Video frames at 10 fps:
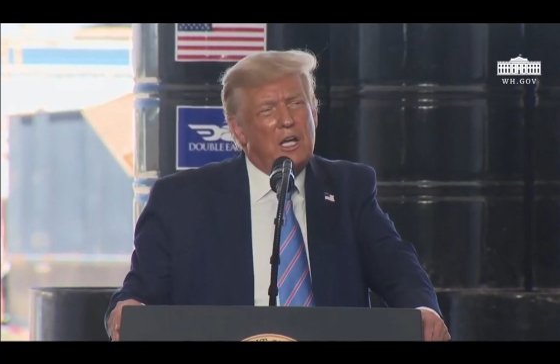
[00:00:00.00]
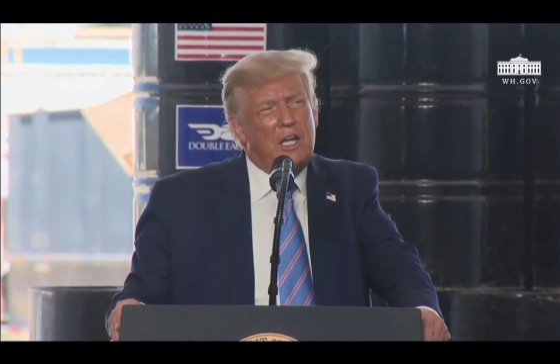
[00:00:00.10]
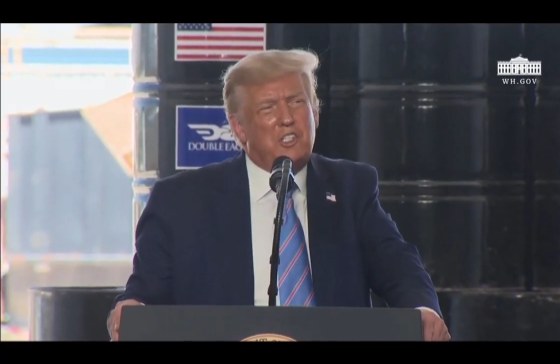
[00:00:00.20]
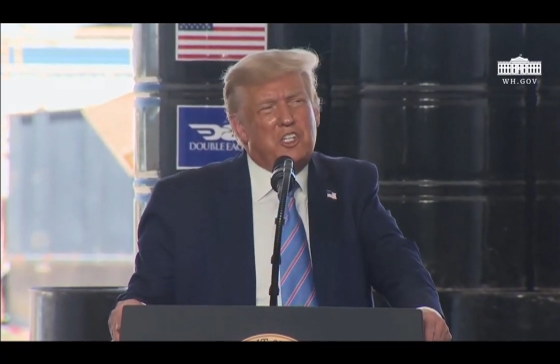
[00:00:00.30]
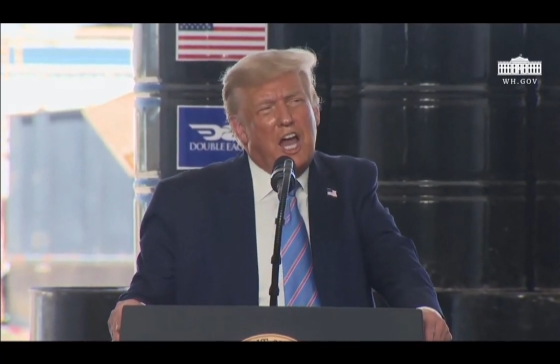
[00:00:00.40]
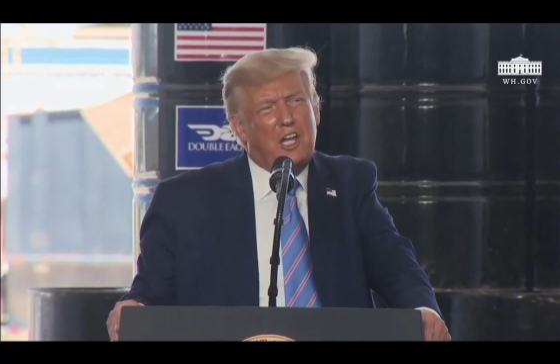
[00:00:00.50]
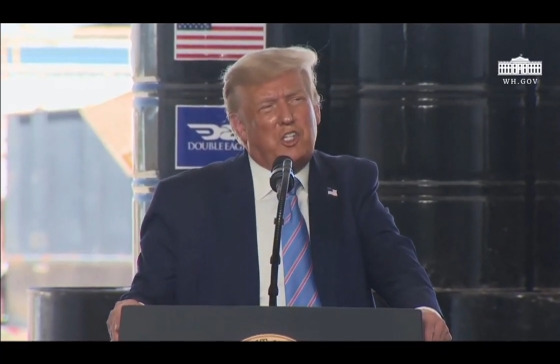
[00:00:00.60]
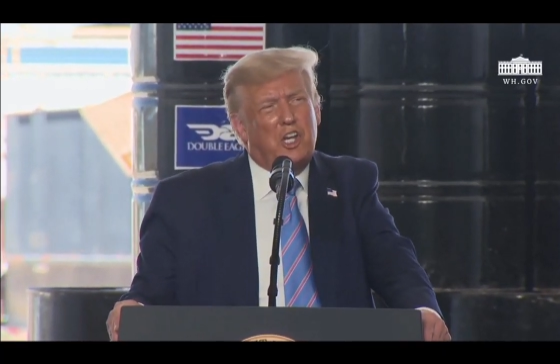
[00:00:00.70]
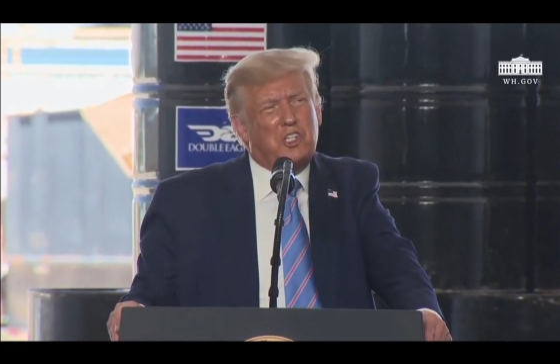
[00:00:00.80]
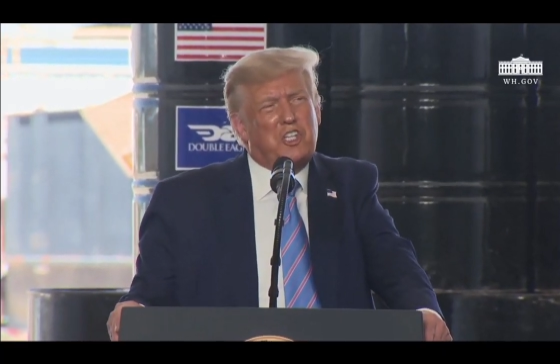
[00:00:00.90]
it's not
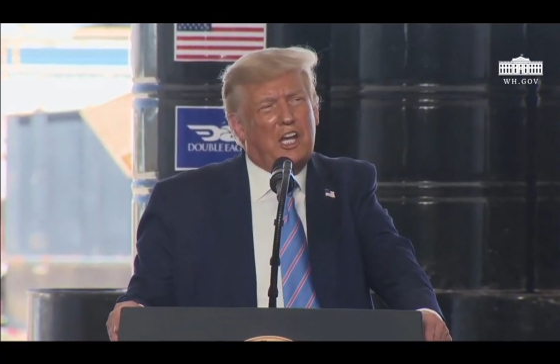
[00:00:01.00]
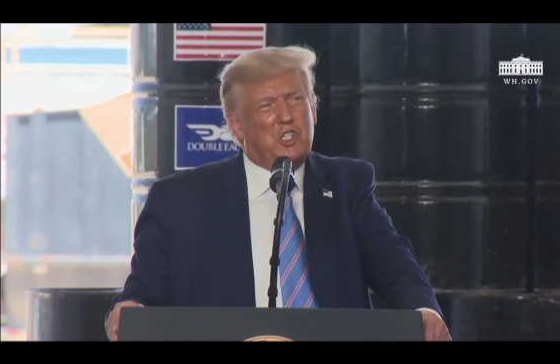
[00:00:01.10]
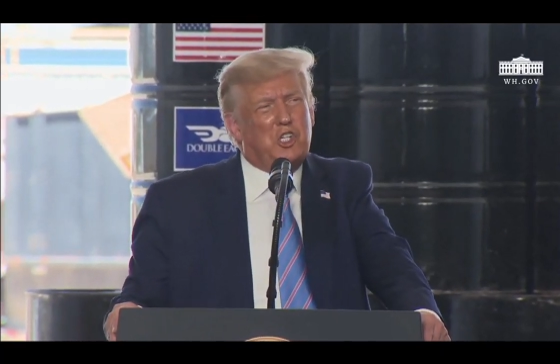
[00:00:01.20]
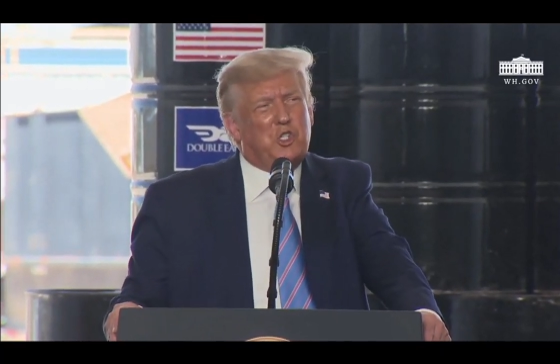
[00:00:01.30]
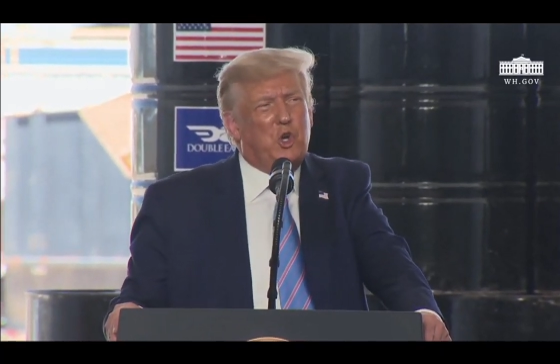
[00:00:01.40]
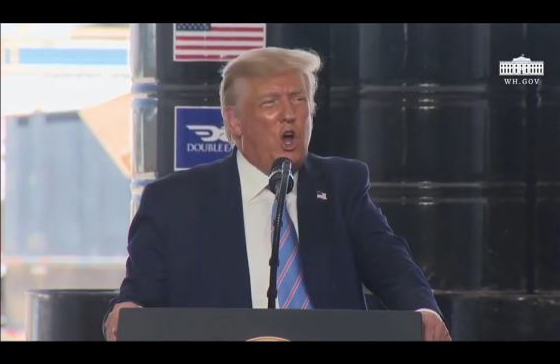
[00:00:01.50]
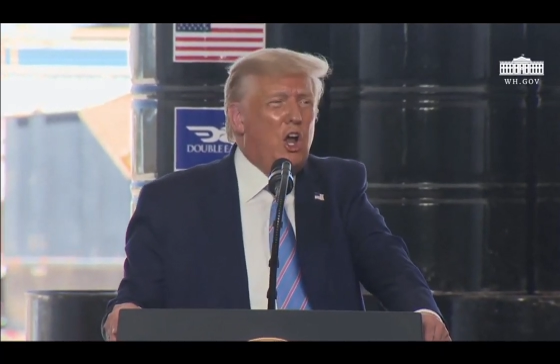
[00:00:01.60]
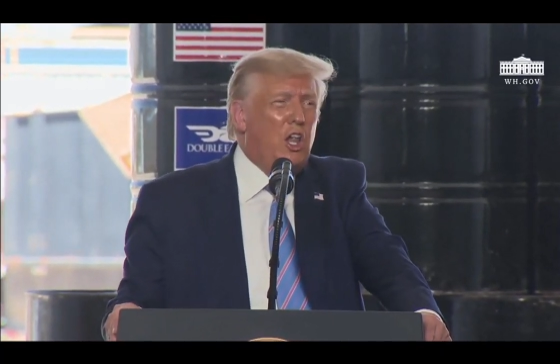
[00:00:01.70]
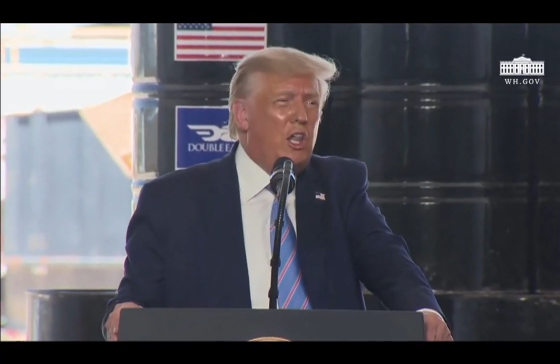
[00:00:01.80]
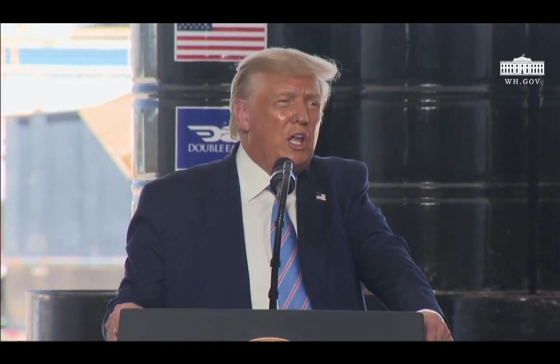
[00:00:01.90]
just Texas
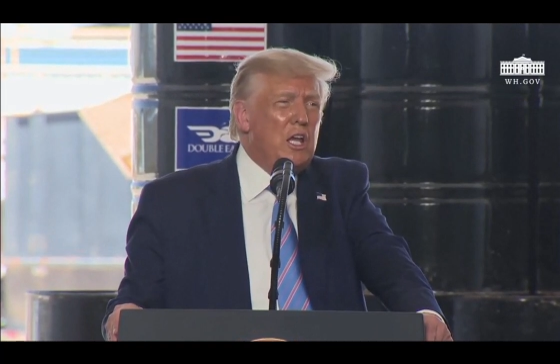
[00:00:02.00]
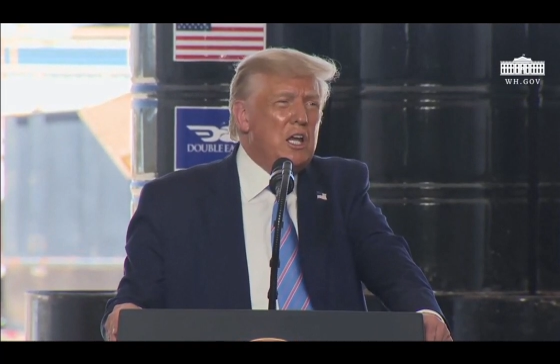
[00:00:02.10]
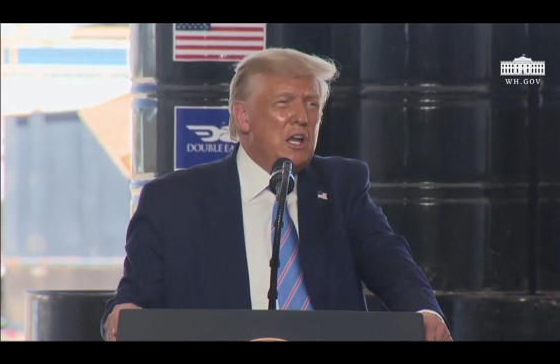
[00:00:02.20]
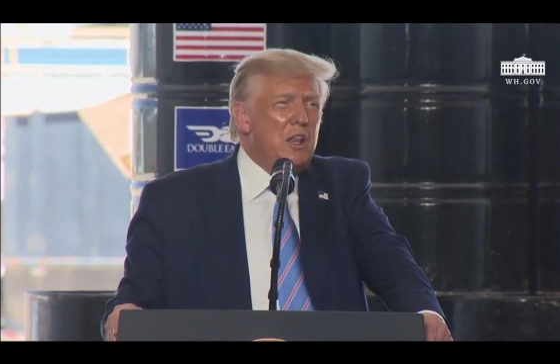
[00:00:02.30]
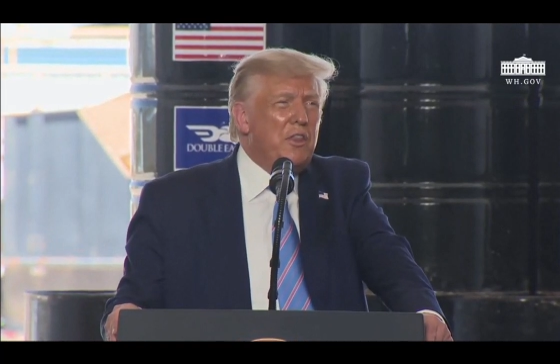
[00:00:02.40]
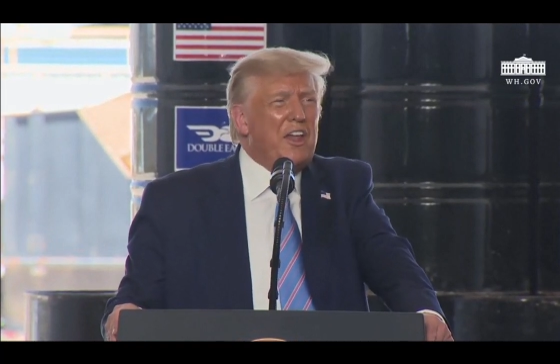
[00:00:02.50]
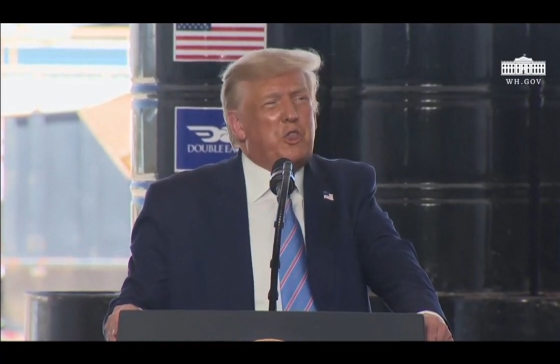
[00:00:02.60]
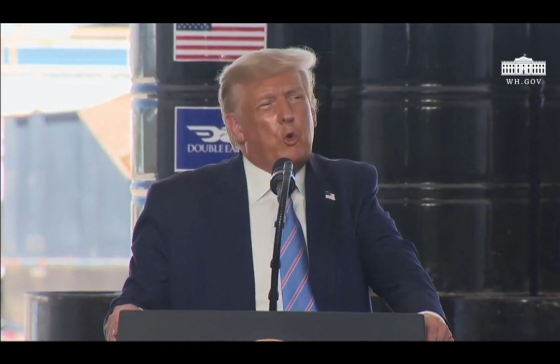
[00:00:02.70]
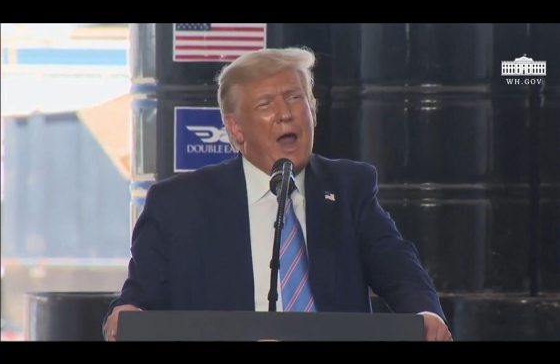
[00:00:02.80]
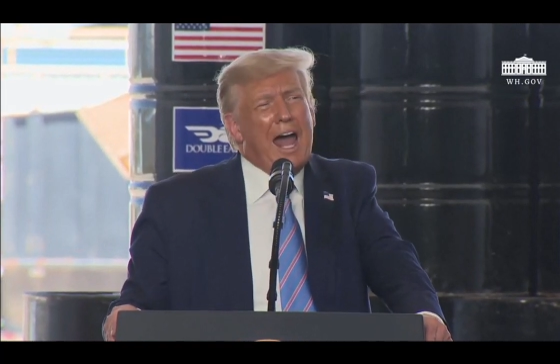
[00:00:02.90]
oil that
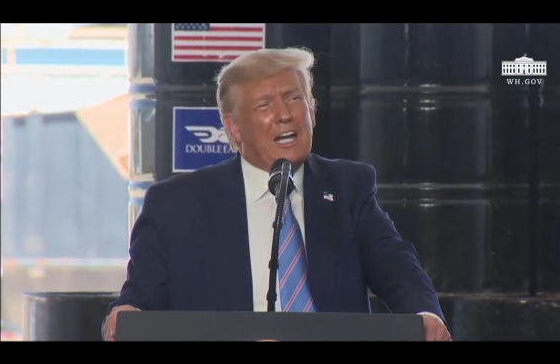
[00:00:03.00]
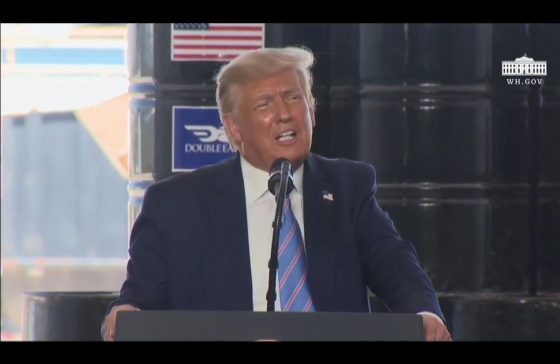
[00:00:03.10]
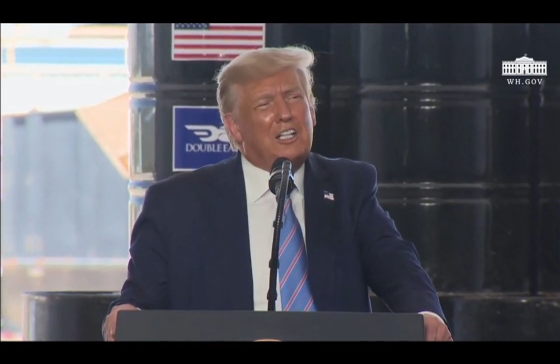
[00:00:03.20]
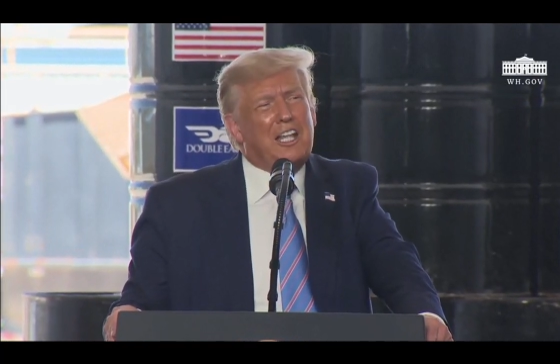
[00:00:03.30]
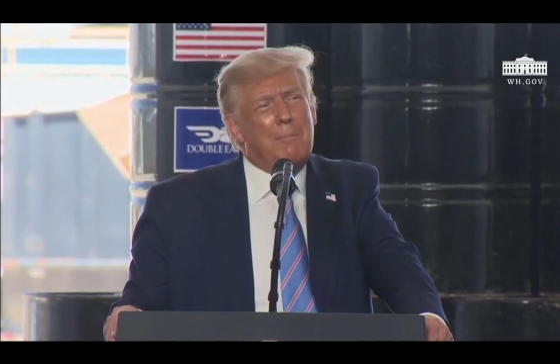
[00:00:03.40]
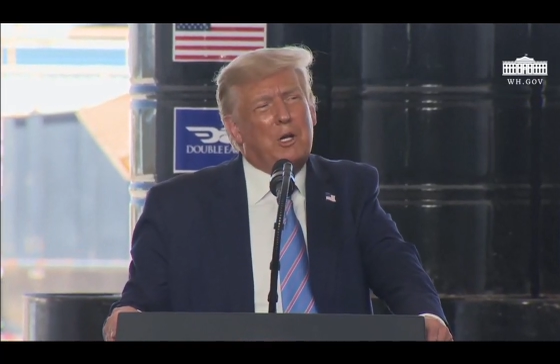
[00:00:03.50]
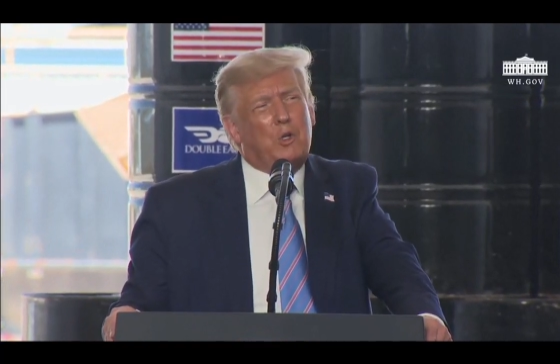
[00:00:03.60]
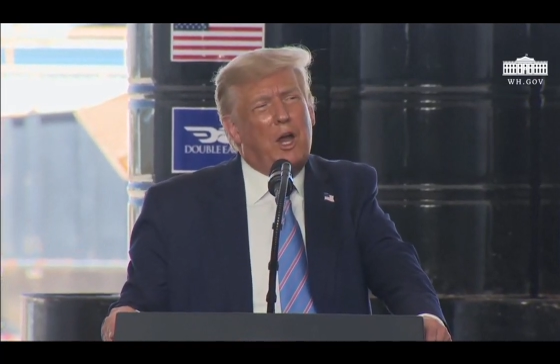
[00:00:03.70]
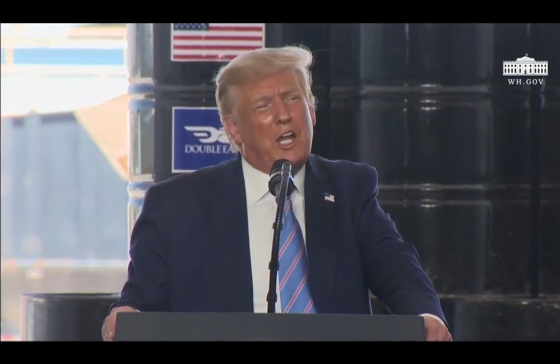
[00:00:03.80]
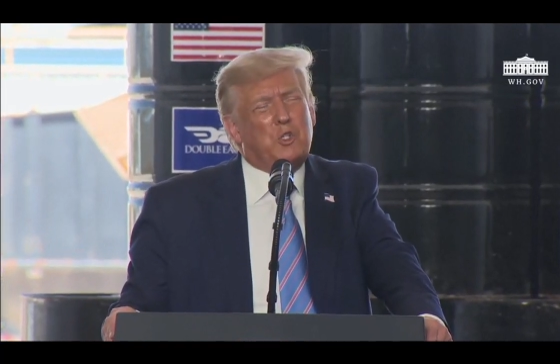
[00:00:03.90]
the radical
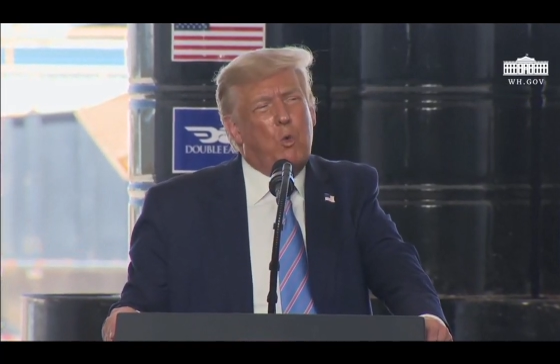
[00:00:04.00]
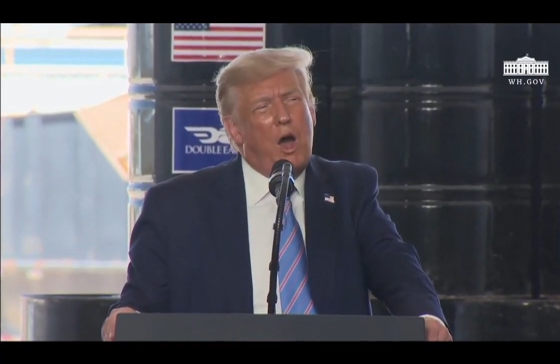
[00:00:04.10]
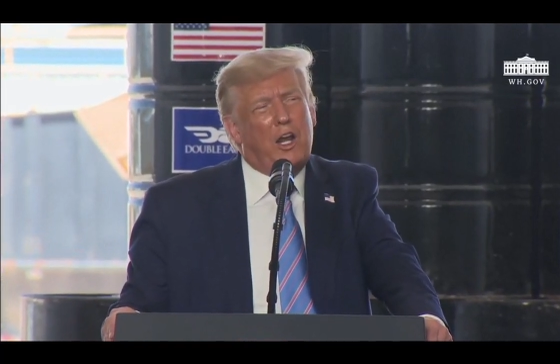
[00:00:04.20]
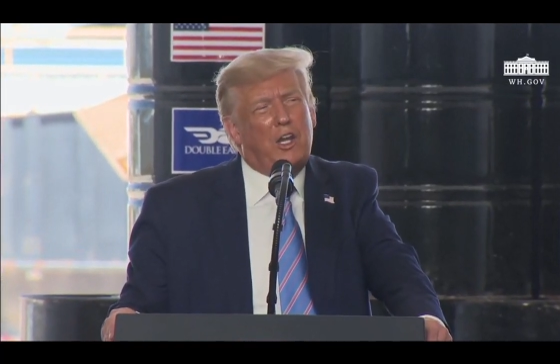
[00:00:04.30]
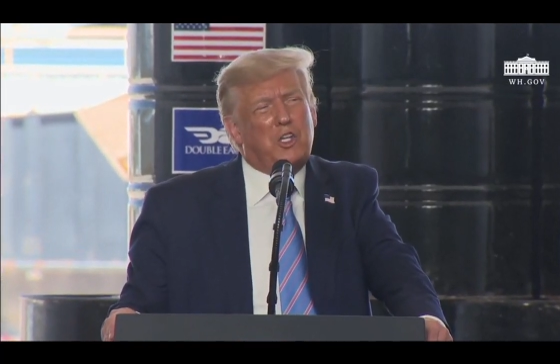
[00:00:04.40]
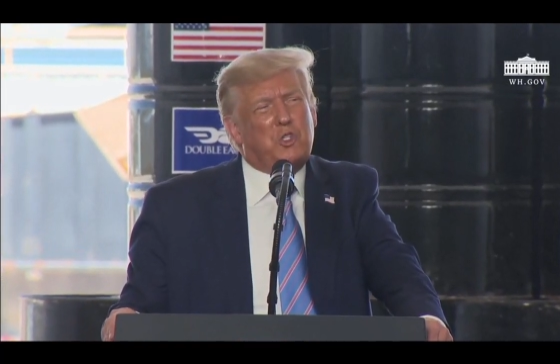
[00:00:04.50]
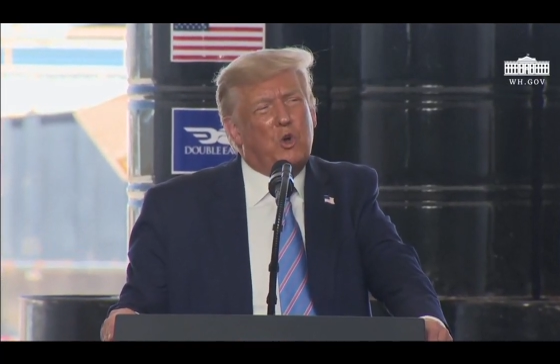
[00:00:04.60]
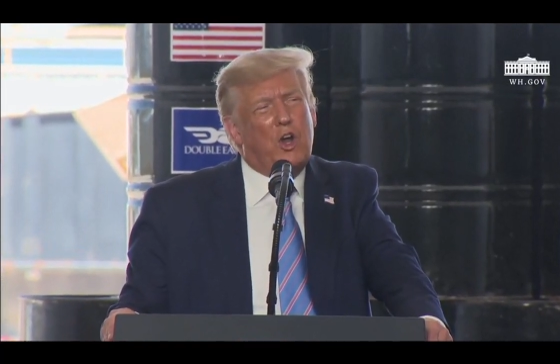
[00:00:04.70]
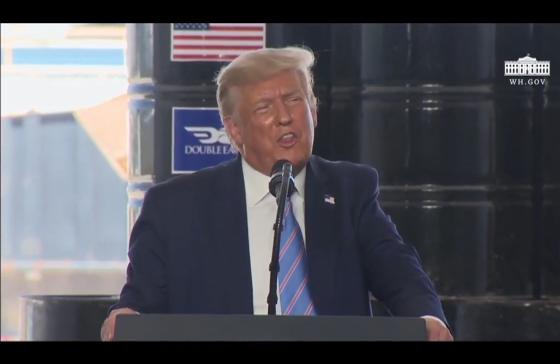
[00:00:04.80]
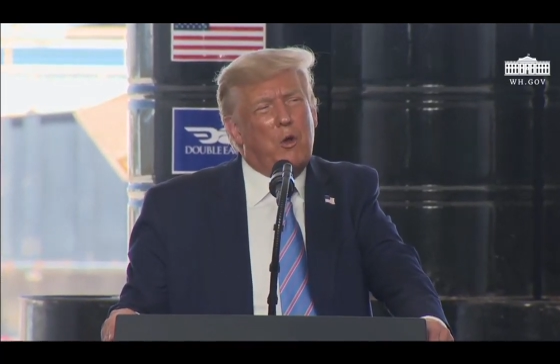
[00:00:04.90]
Democrats want to destroy.